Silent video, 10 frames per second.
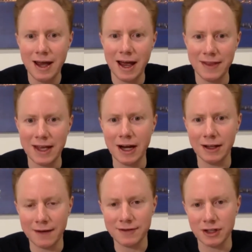And then I'd
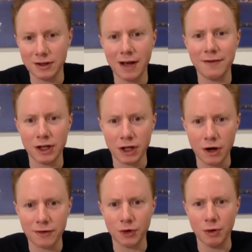love you to
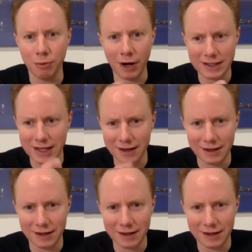go through a breakdown